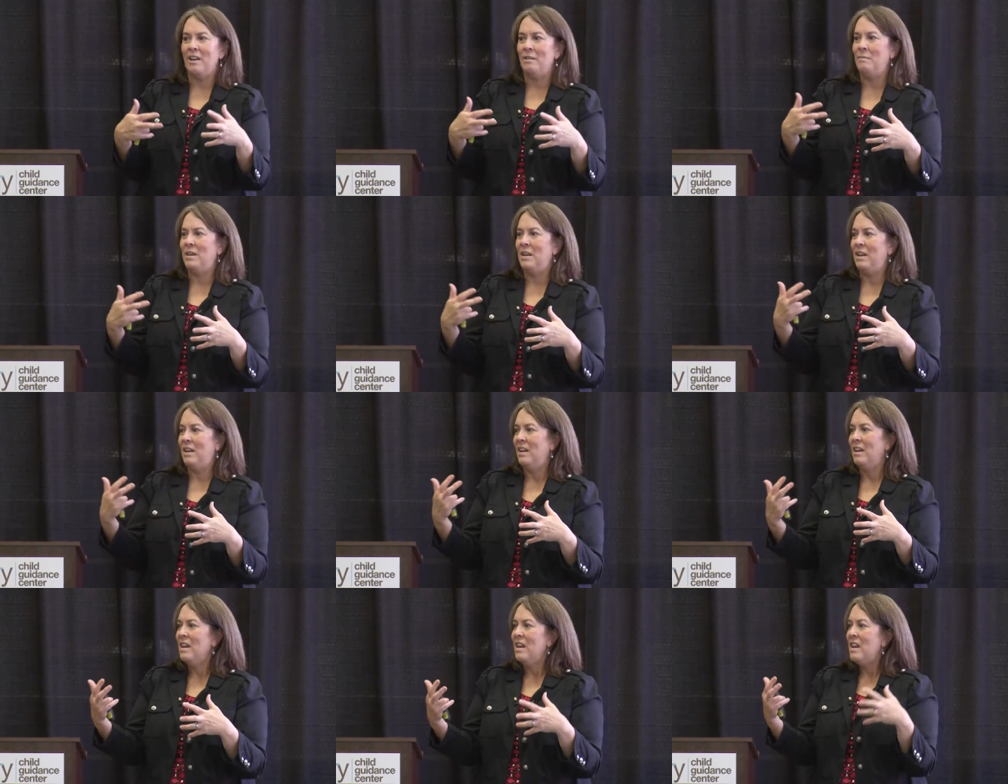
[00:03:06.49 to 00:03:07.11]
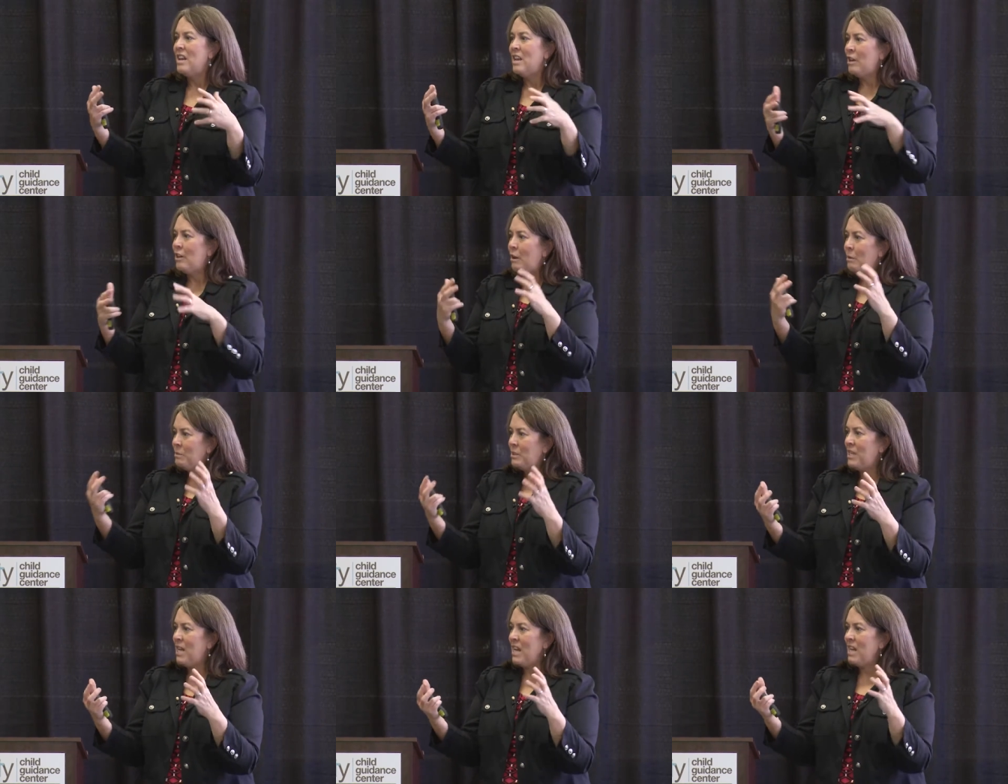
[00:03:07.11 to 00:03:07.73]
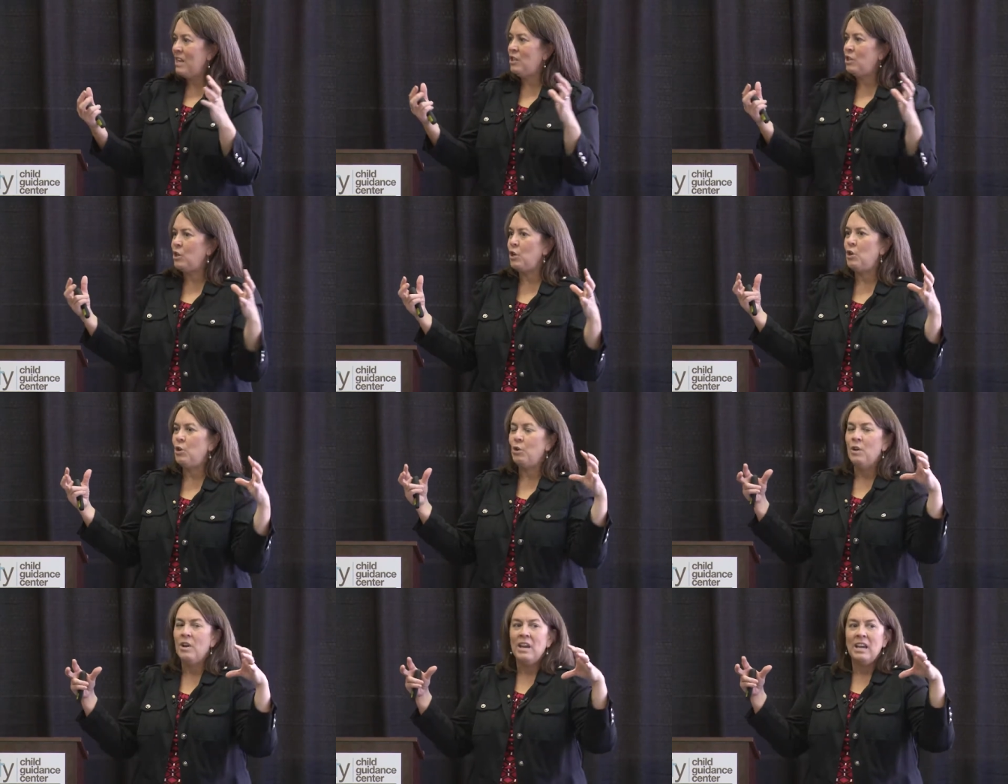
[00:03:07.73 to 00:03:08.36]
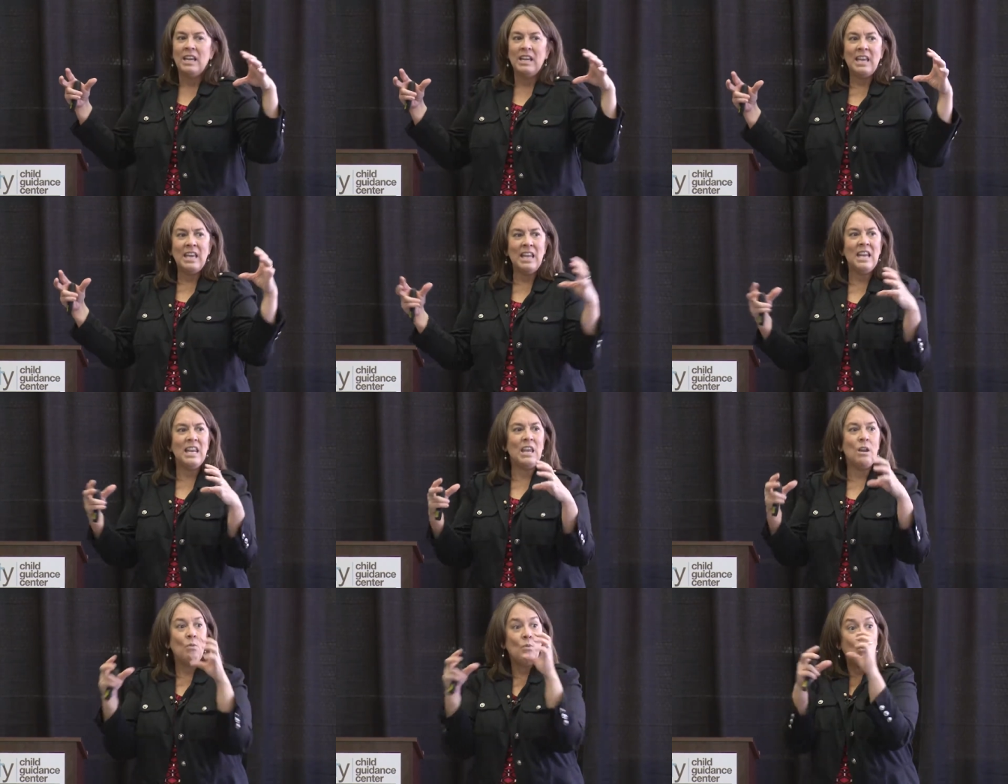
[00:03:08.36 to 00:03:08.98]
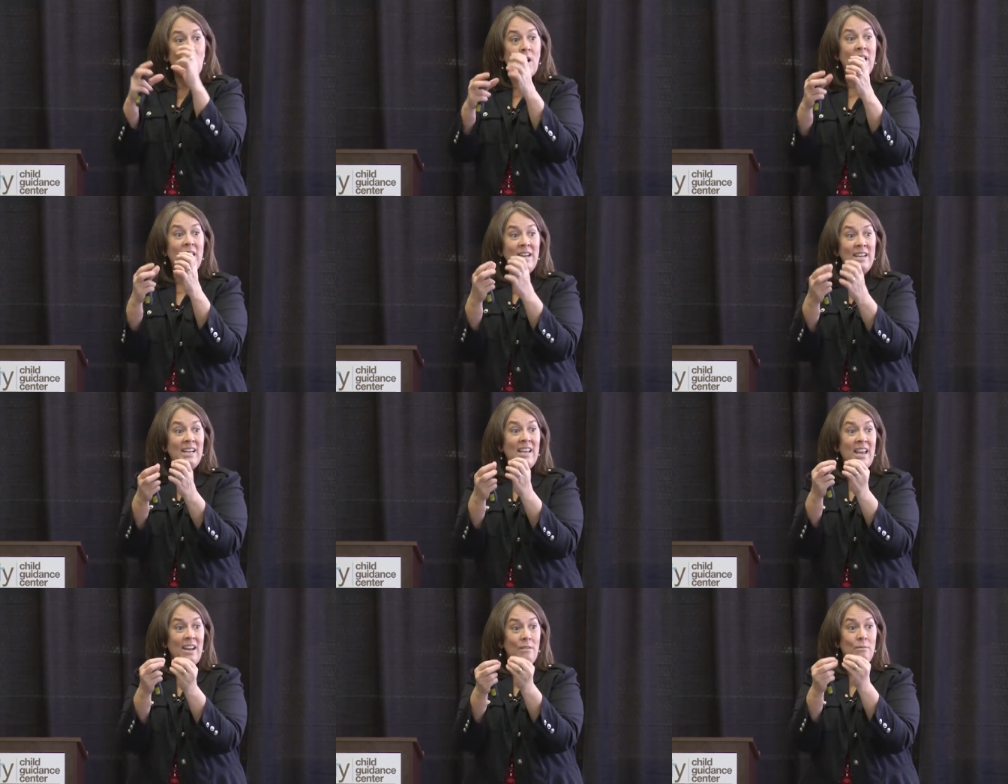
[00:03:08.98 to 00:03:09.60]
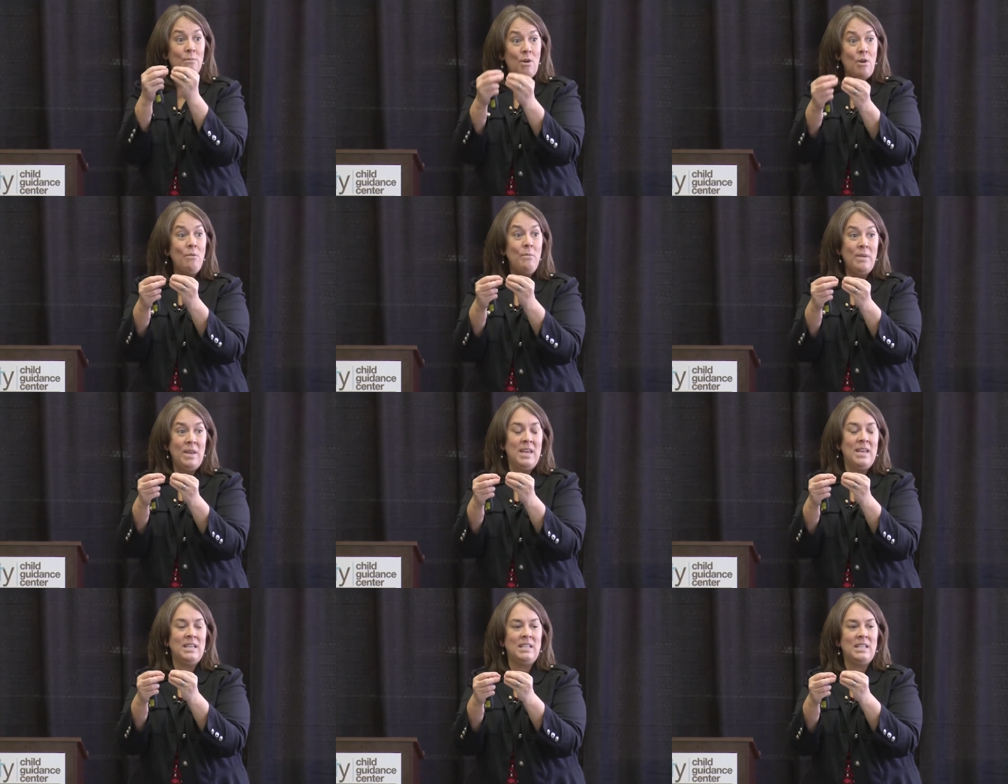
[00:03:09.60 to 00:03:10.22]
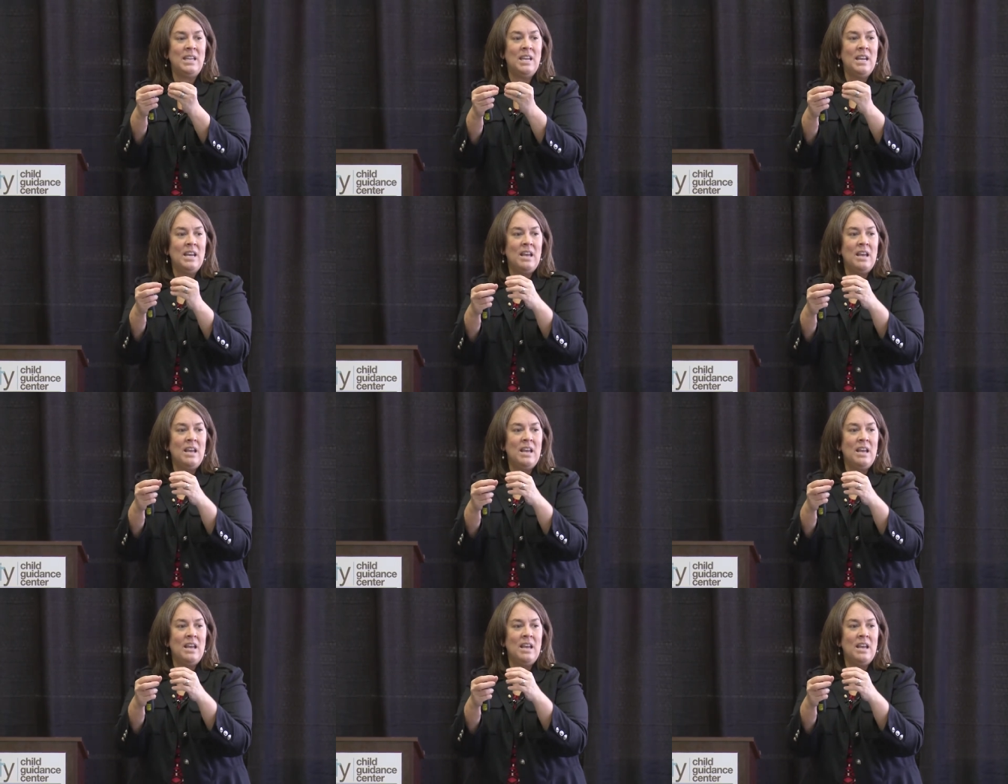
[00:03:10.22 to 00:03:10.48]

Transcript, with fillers: I'm in a, you know what I'm saying? So you're getting in one kind of moment